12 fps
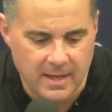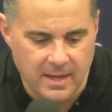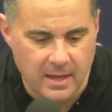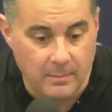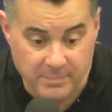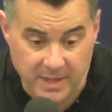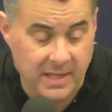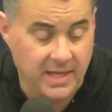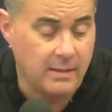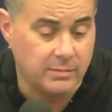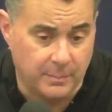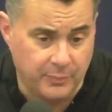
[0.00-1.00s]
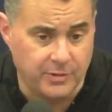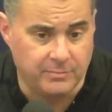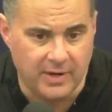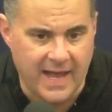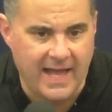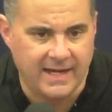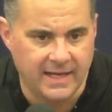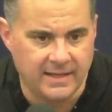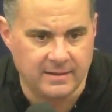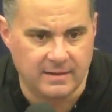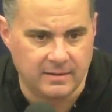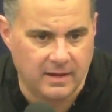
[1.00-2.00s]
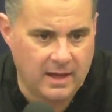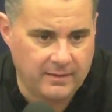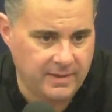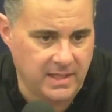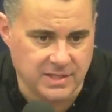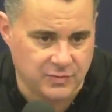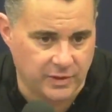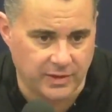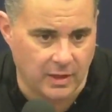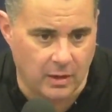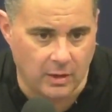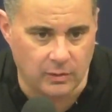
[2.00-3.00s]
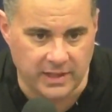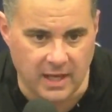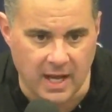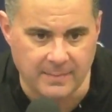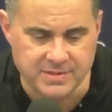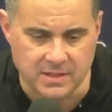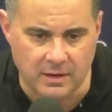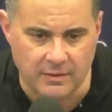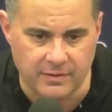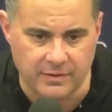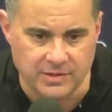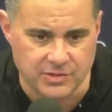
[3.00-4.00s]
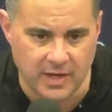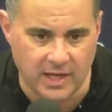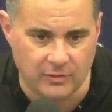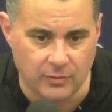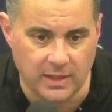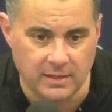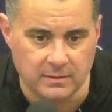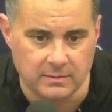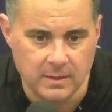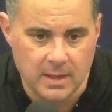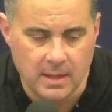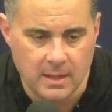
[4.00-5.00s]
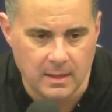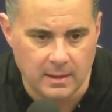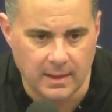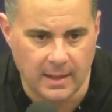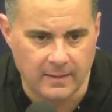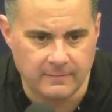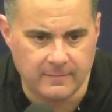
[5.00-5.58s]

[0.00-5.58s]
being able to put Brad in, he's really our only option other than Trey Green. And,